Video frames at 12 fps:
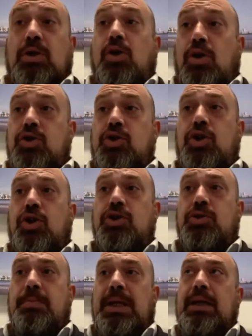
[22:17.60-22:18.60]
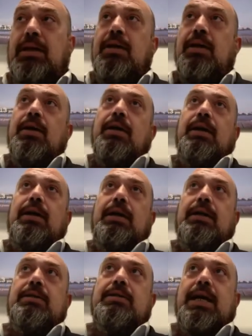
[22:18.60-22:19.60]
concerns me
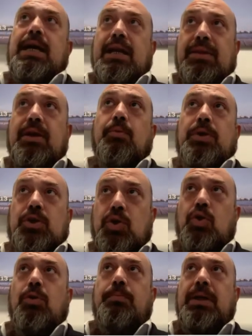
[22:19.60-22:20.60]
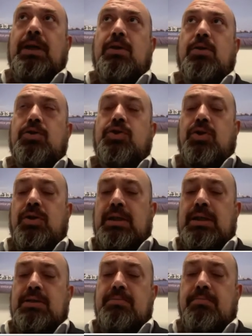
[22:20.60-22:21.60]
is, and I think we should all be concerned,
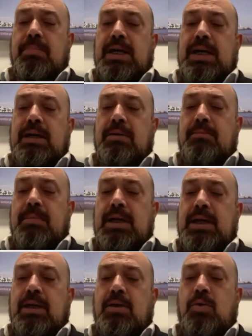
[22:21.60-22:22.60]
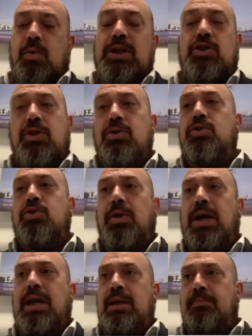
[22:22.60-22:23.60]
is my my question to
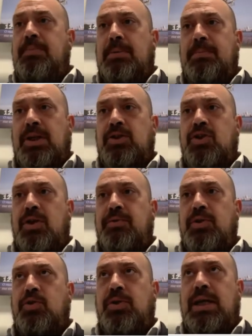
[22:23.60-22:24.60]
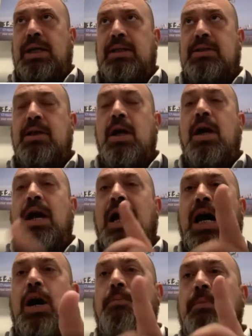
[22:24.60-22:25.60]
any public servant today is
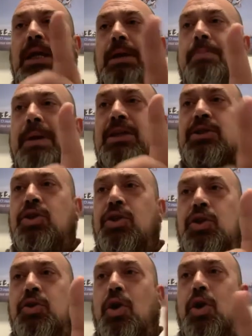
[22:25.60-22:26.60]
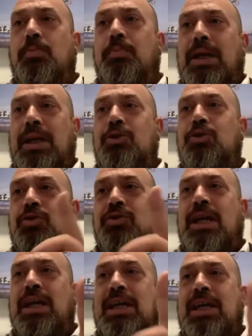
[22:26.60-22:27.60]
how many beds are you opening to
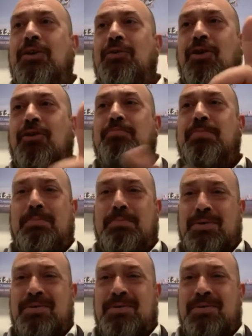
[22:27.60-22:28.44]
take care of people?